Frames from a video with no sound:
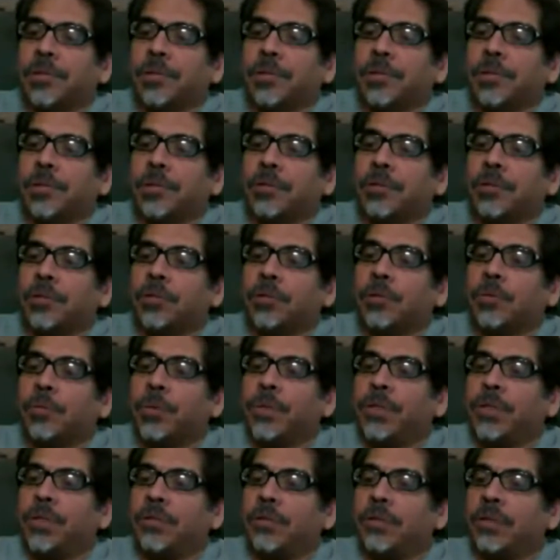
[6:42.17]

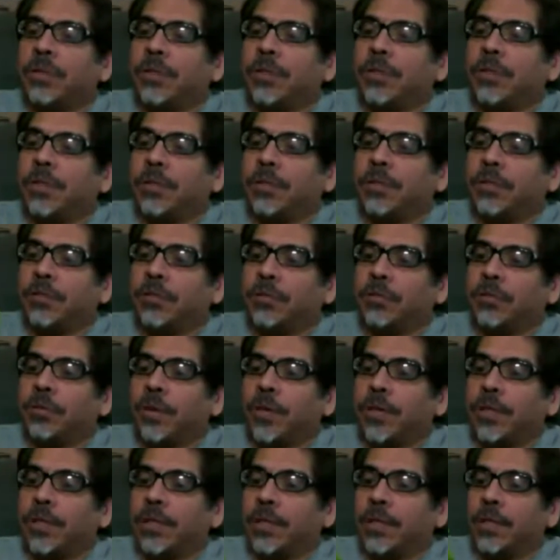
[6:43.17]
squeeze on the thing because you're
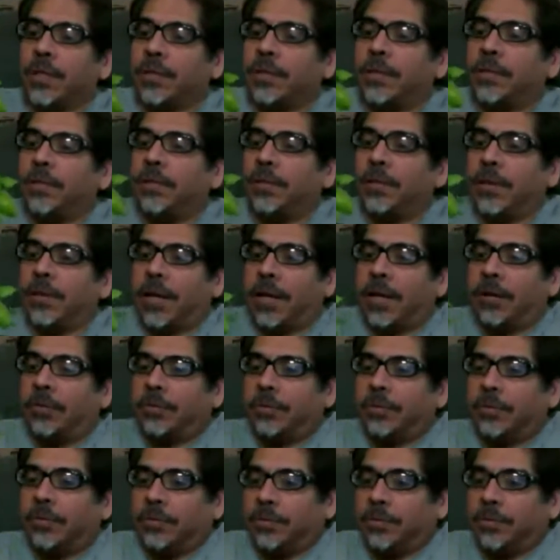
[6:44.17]
trying to get the dirt out.